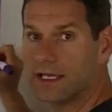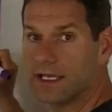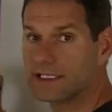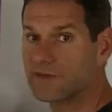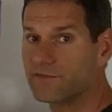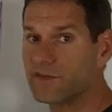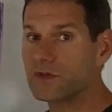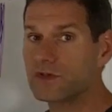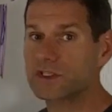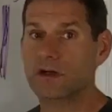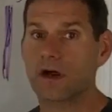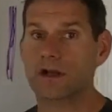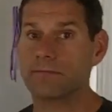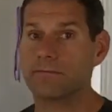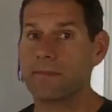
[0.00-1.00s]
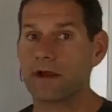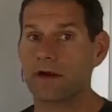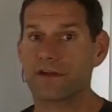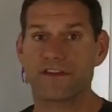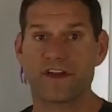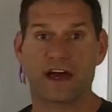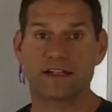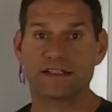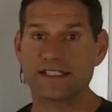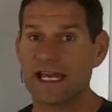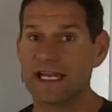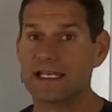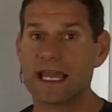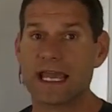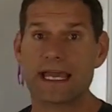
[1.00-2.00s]
Is if you start a marathon, a
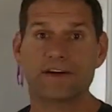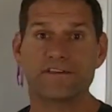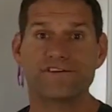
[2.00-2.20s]
10K,